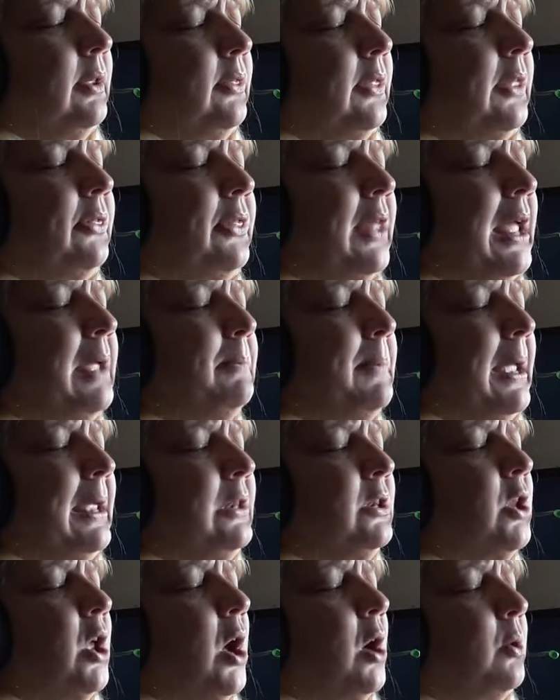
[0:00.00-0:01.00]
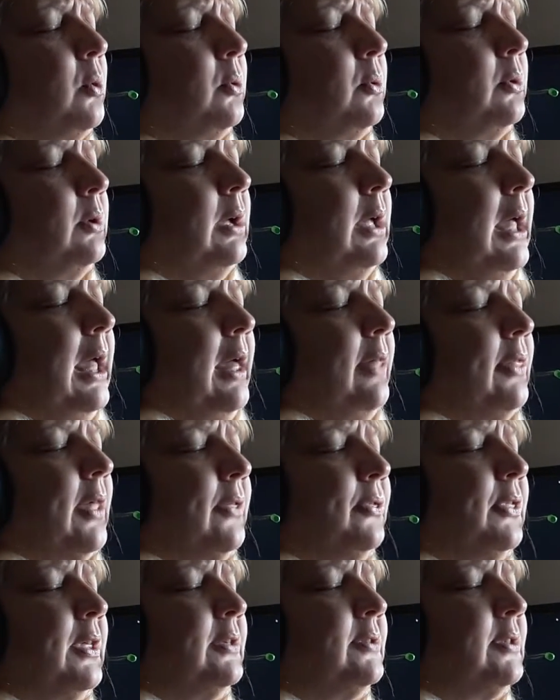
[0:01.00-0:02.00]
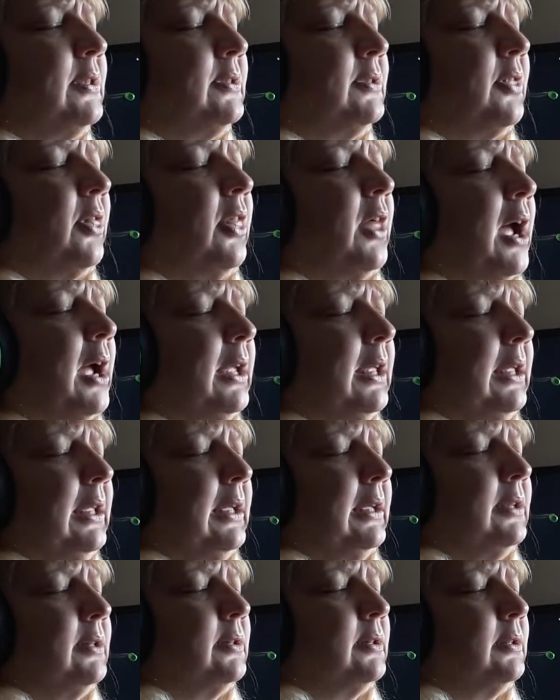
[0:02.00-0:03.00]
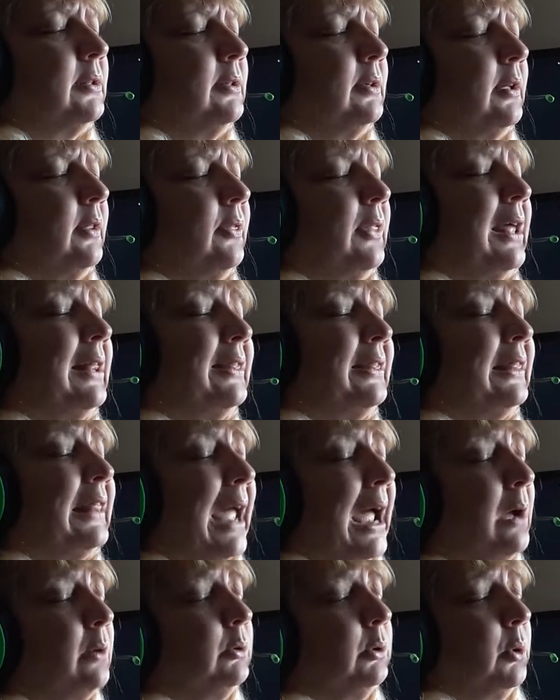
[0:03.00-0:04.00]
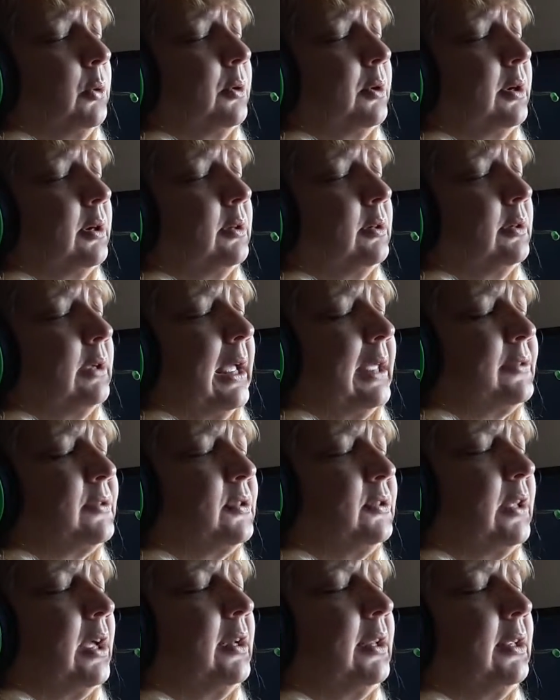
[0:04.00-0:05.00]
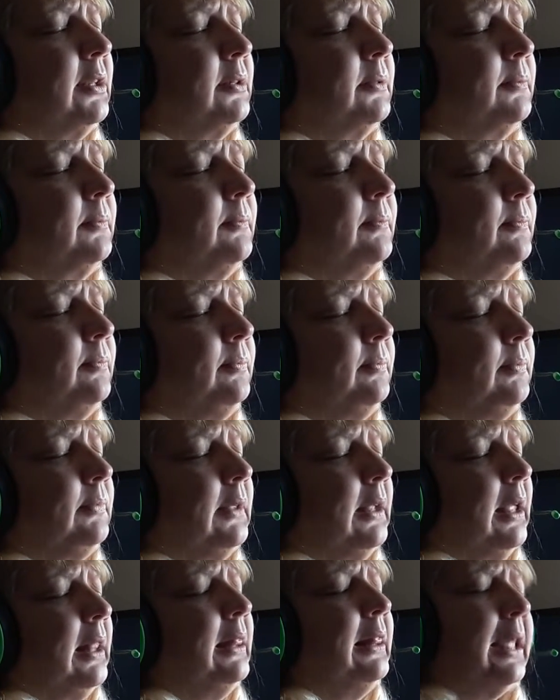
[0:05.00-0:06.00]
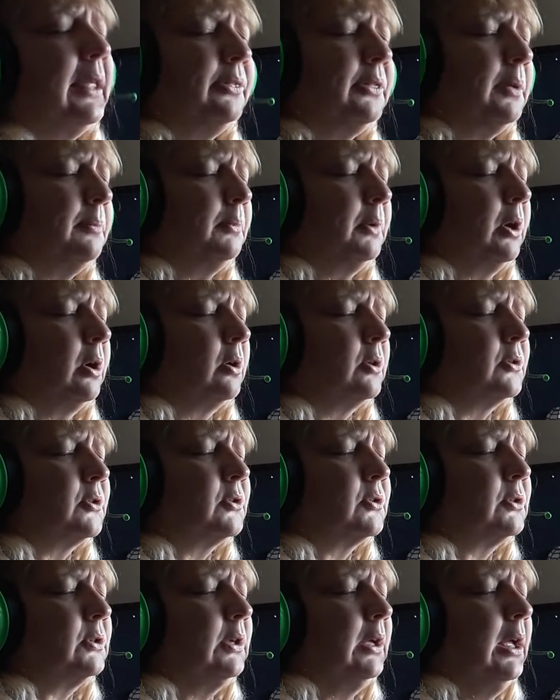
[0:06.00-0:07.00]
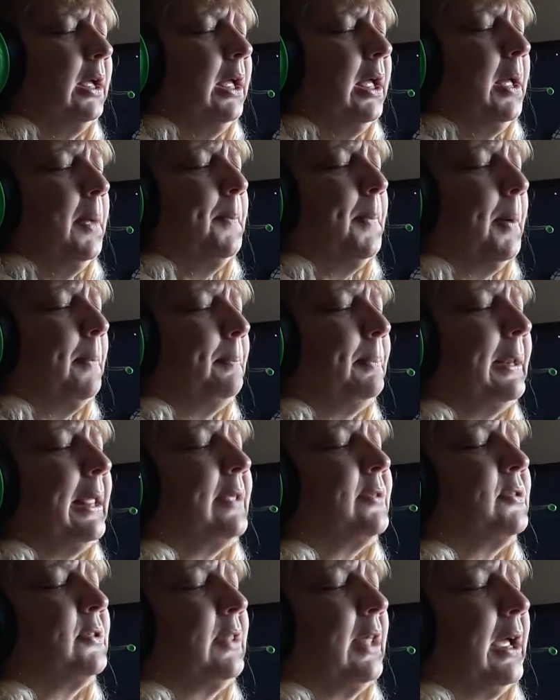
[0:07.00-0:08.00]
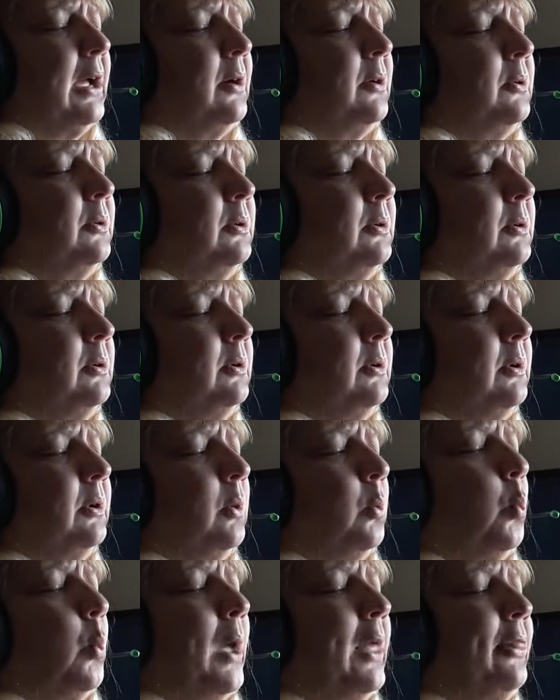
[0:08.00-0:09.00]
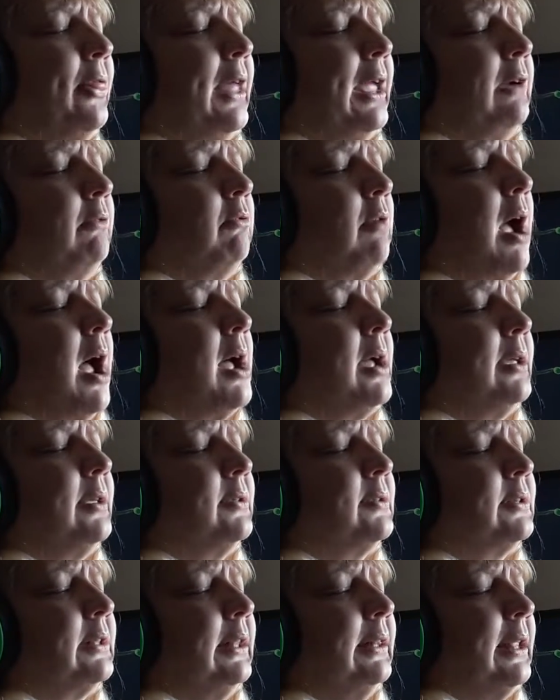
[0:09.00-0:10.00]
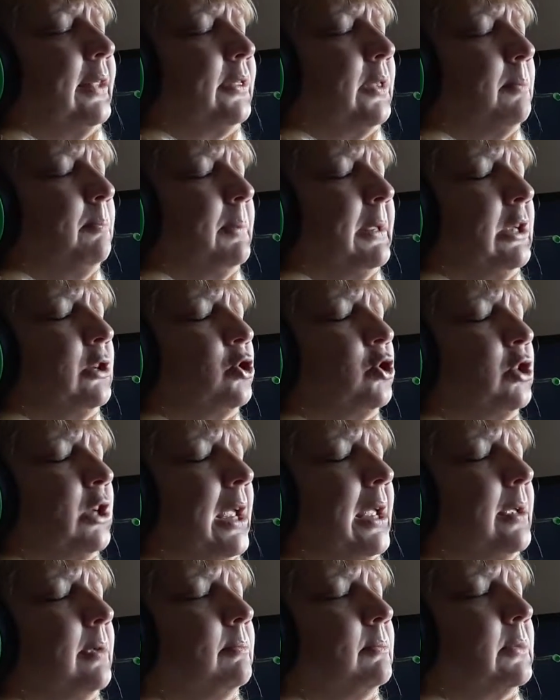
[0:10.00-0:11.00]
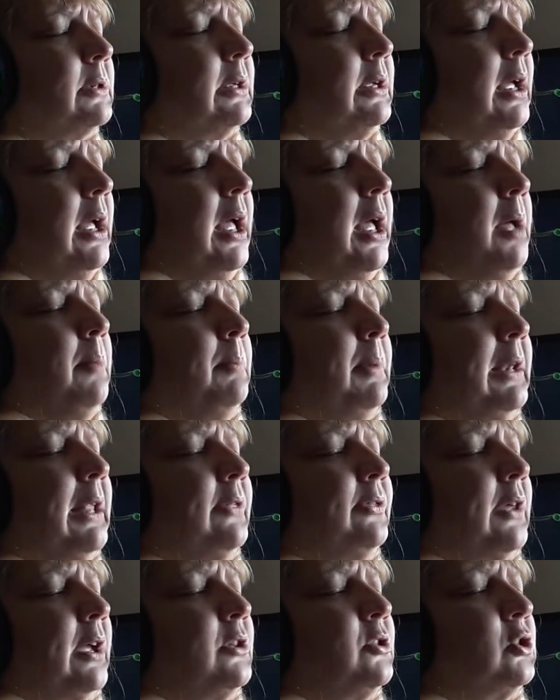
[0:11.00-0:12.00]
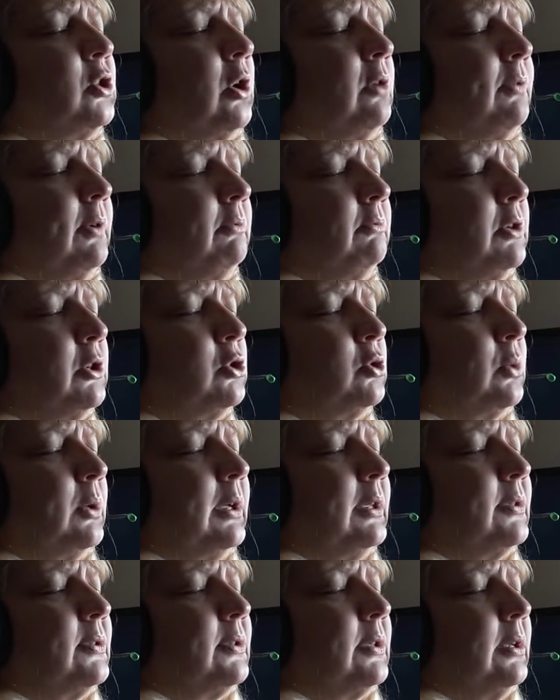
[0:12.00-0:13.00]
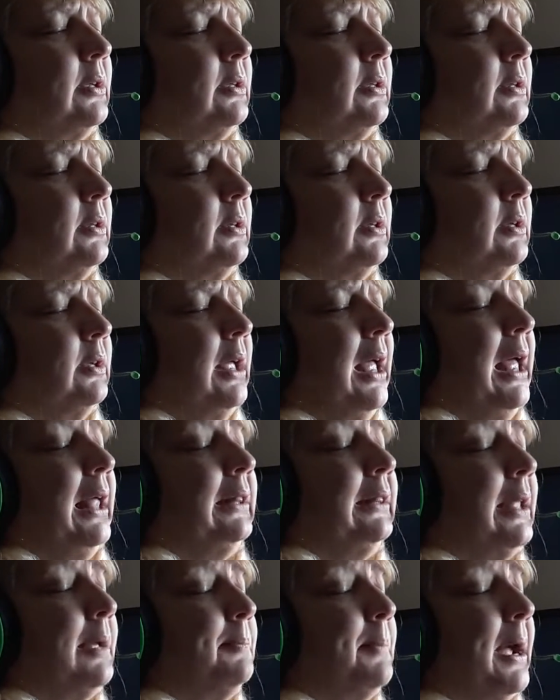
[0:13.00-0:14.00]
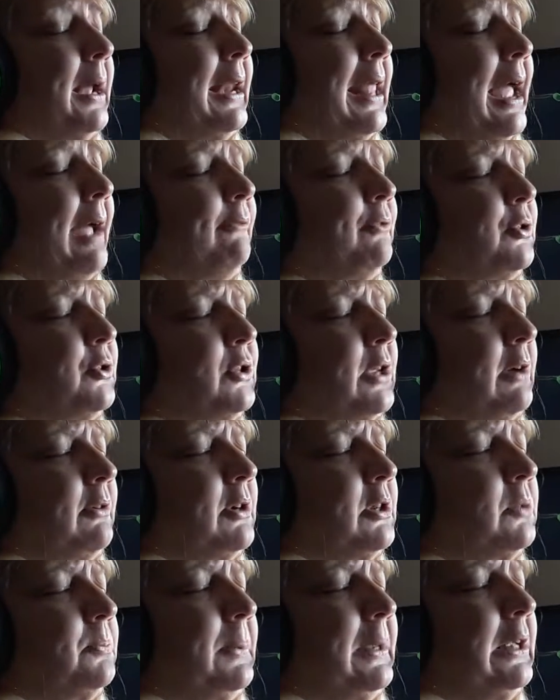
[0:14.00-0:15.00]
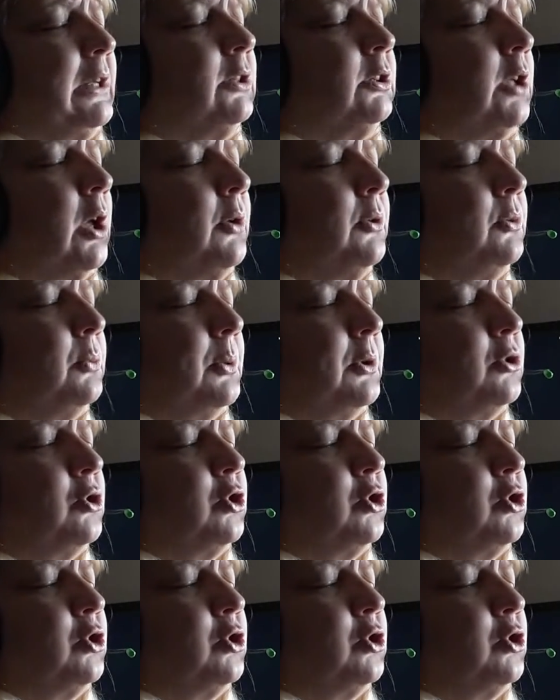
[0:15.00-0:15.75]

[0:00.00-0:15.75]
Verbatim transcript: that they may know that this is thy hand, that thou, Lord, hast done it. Let them curse, but bless thou. When they arise, let them be ashamed, but let thy servant rejoice. Let mine adversaries be clothed with